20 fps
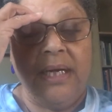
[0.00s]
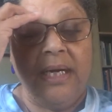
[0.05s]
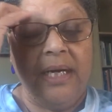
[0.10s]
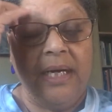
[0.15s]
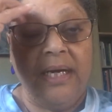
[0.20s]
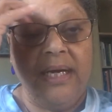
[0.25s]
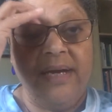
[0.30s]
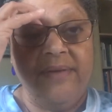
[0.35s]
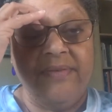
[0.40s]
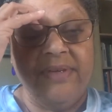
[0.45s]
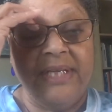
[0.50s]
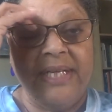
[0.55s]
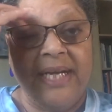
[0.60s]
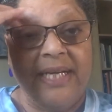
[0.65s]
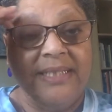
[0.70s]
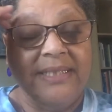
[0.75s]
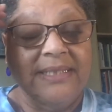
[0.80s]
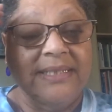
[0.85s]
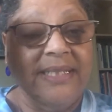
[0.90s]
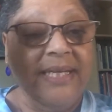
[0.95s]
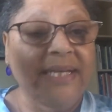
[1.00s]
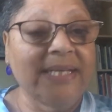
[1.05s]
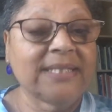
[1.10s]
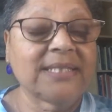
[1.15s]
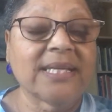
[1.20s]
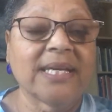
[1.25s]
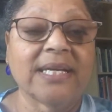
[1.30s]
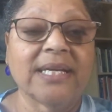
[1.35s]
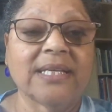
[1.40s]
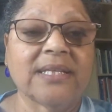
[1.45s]
Every 90
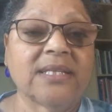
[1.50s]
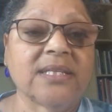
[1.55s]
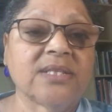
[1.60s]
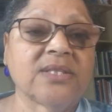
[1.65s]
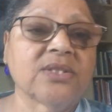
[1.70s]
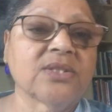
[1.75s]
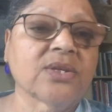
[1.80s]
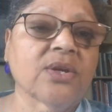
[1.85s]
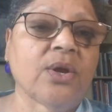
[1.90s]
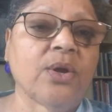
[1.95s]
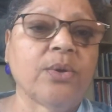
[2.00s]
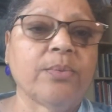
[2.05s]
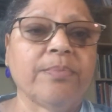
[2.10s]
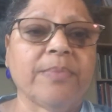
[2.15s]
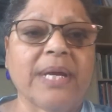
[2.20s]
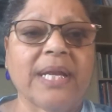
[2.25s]
days I get this scope.